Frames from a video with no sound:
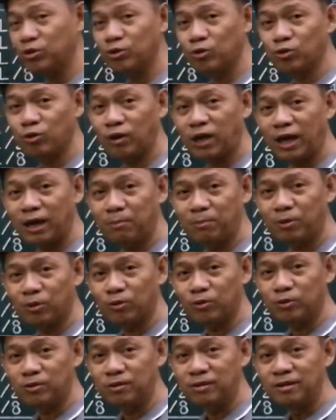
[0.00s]
due to live
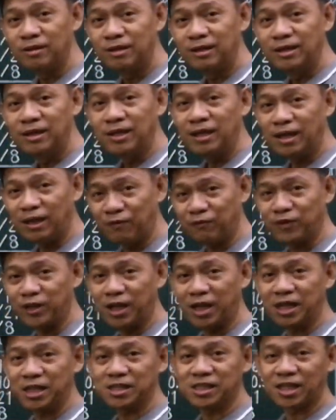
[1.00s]
load. If
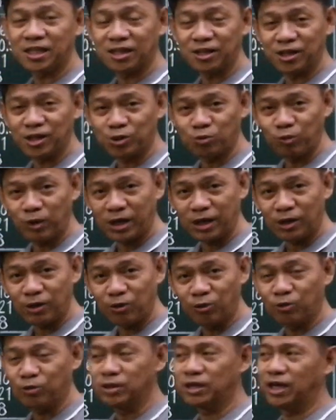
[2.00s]
there is an earthquake
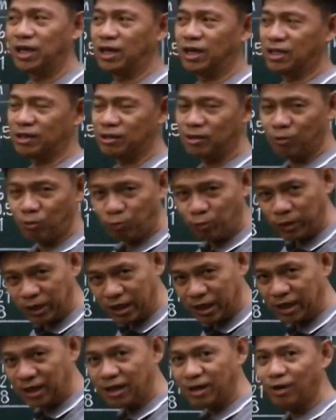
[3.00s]
load, then
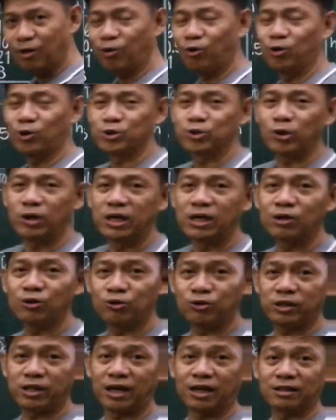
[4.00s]
we also
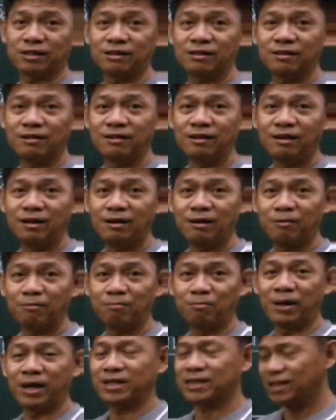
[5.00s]
include that.
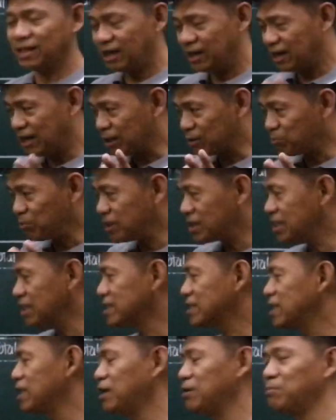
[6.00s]
But let me
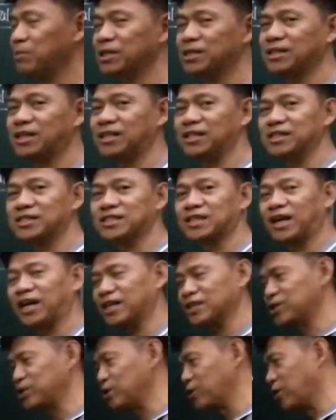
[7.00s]
just limit the
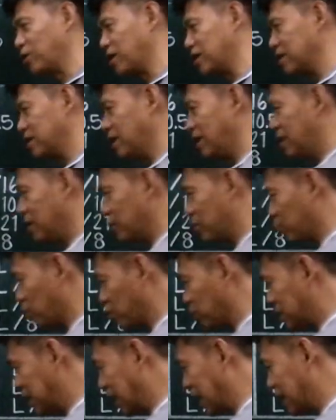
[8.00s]
discussion
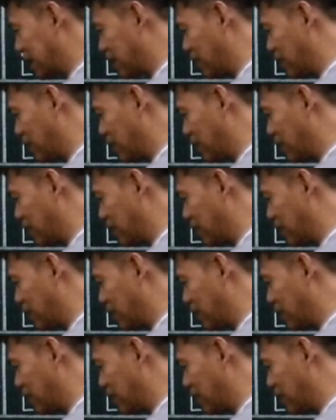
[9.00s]
to dead